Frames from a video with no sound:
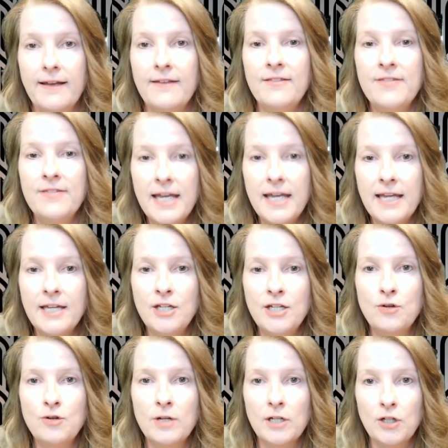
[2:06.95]
then
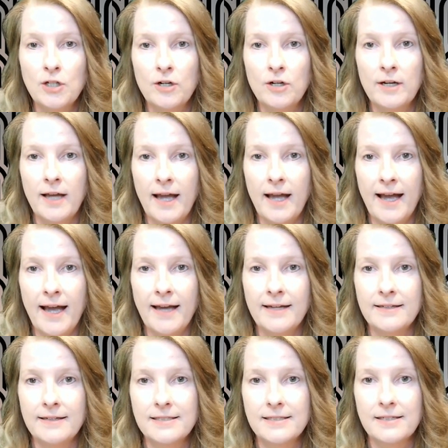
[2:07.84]
you can look
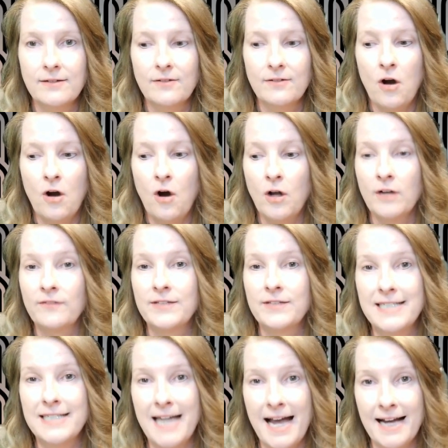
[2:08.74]
at all of
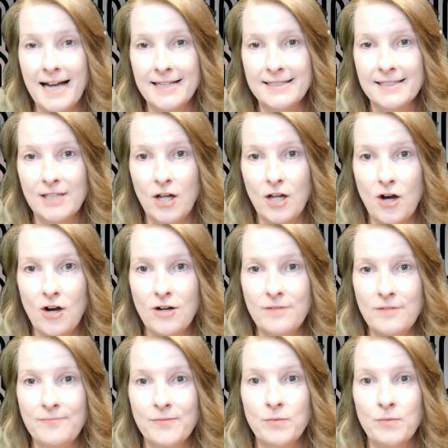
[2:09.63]
the tax law,